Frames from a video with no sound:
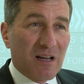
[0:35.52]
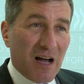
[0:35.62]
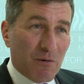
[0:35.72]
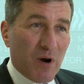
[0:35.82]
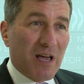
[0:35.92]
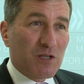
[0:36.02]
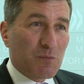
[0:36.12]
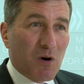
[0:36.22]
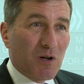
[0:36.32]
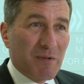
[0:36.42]
I ran
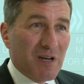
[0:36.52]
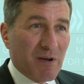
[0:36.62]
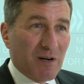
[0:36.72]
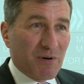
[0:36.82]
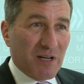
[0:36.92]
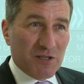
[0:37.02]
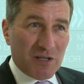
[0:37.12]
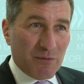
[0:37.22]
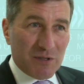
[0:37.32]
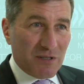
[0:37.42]
small and medium
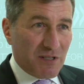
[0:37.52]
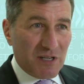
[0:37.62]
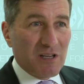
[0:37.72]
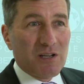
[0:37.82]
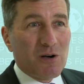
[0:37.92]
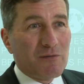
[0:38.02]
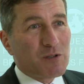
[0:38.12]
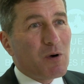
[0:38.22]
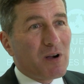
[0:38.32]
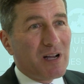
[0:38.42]
enterprises. I was a CEO
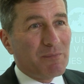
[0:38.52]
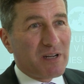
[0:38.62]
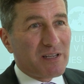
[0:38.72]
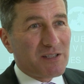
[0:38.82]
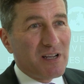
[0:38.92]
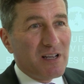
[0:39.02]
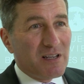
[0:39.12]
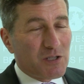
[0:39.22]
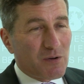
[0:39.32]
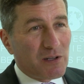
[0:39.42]
of small companies.
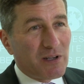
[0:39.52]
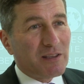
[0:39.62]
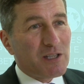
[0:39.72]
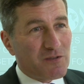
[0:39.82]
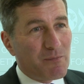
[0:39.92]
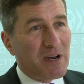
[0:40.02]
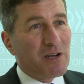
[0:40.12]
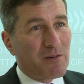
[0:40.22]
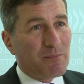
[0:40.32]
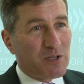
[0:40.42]
So I look at this from
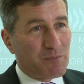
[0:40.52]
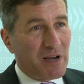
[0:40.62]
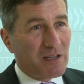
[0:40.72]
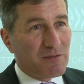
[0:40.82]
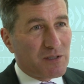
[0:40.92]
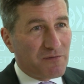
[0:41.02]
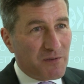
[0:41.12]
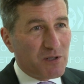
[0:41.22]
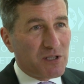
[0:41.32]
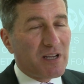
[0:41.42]
many different perspectives. The
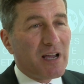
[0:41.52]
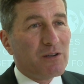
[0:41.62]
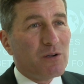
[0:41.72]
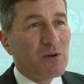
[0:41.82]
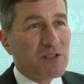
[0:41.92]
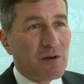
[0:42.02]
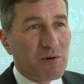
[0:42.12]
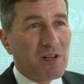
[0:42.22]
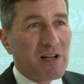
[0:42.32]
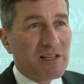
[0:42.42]
first thing I do is I
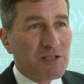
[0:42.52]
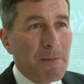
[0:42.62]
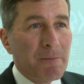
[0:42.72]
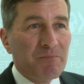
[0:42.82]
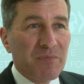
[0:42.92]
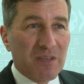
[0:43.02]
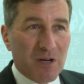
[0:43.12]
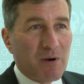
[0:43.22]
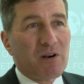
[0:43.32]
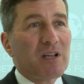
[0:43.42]
realize
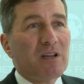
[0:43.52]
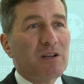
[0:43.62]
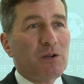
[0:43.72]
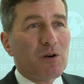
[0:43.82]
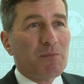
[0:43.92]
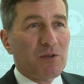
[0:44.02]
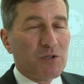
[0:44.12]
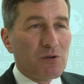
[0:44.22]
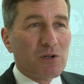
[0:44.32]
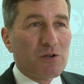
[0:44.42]
that America and Europe are the
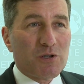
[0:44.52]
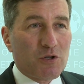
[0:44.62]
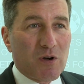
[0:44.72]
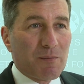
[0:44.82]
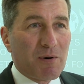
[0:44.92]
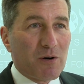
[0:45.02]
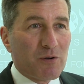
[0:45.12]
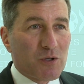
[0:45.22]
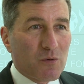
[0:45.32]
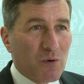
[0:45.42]
two largest trading
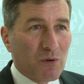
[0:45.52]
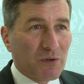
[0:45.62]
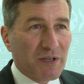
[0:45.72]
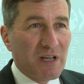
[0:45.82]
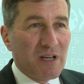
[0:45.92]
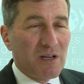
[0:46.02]
partners in the world.